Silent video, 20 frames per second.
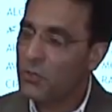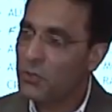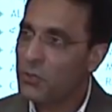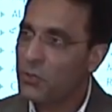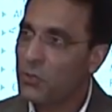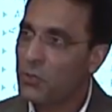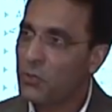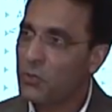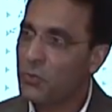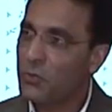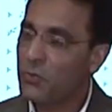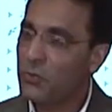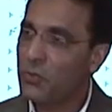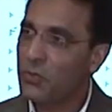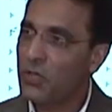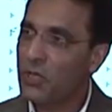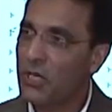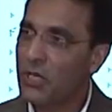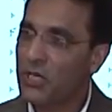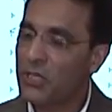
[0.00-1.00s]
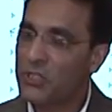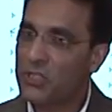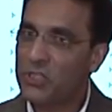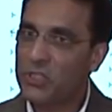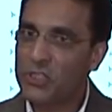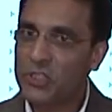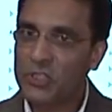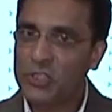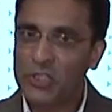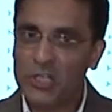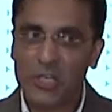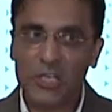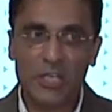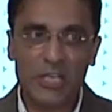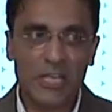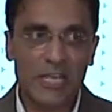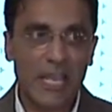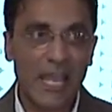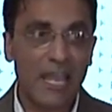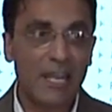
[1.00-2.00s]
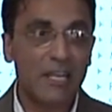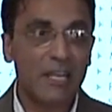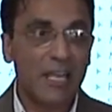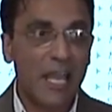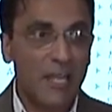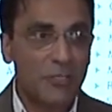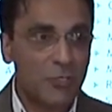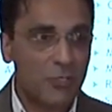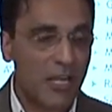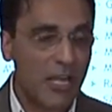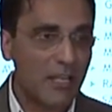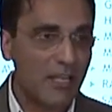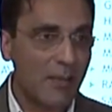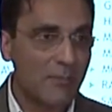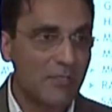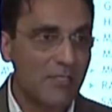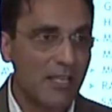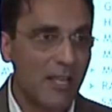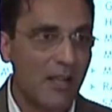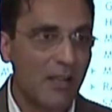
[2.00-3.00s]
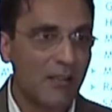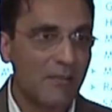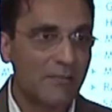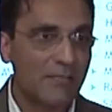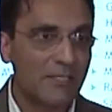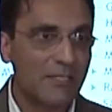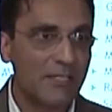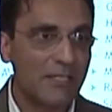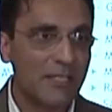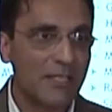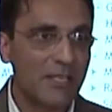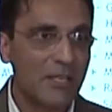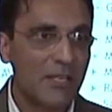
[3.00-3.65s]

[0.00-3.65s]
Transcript: to uh, study and educate themselves.